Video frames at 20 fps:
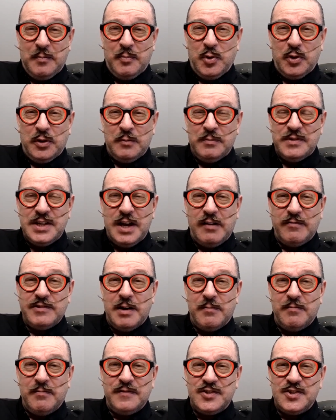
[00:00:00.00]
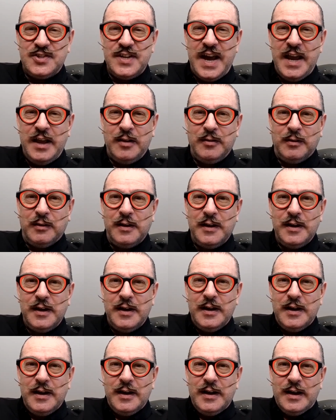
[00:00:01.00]
to put themselves up for sale.
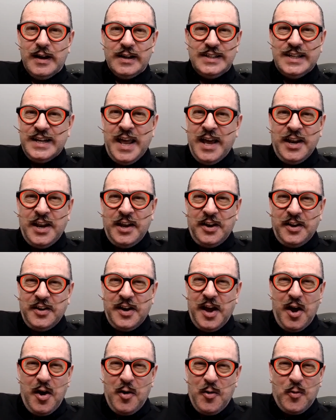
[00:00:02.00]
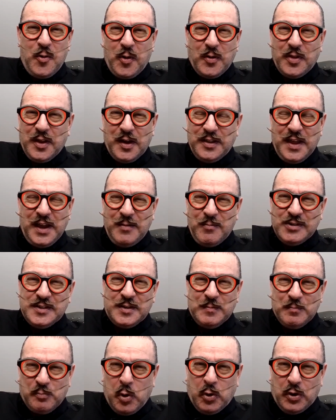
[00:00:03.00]
I said, no, they
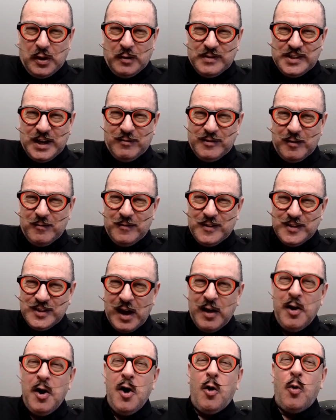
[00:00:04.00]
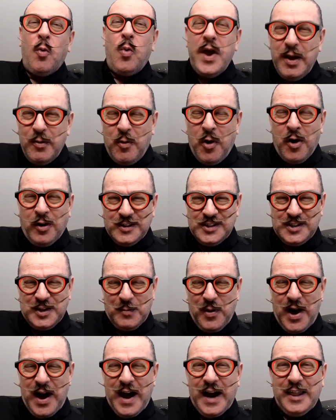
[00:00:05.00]
mustn't put themselves up for sale. We want to
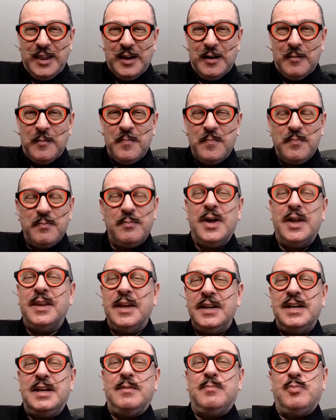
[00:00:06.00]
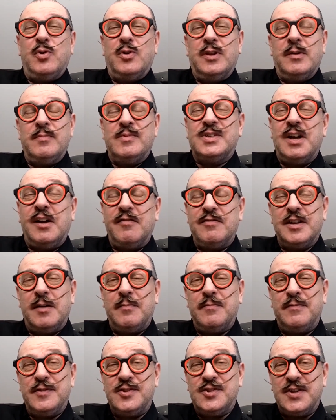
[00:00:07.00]
buy them. But they did put themselves
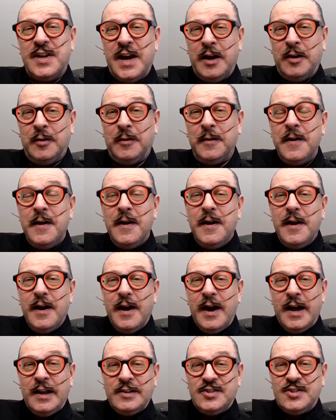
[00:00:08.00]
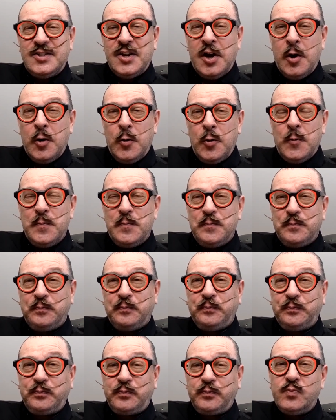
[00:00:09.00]
up for sale. And so
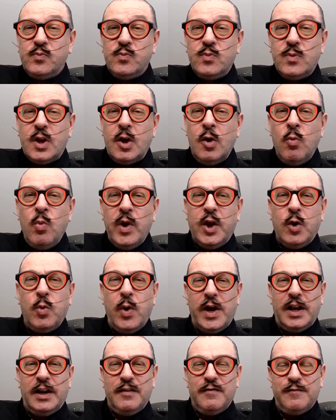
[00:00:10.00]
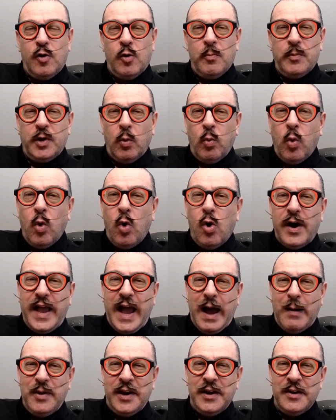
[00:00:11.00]
we quickly formed a war
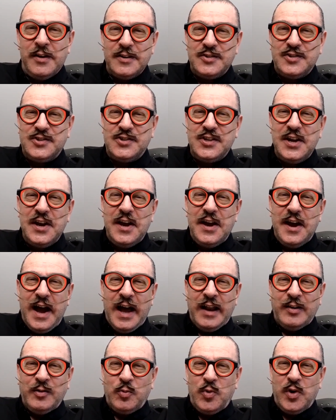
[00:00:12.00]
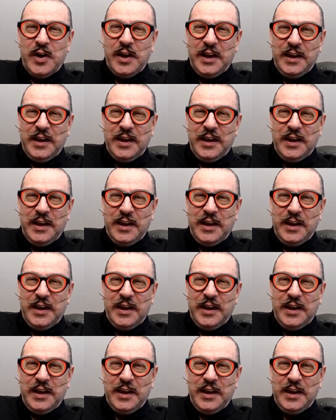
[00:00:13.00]
cabinet, and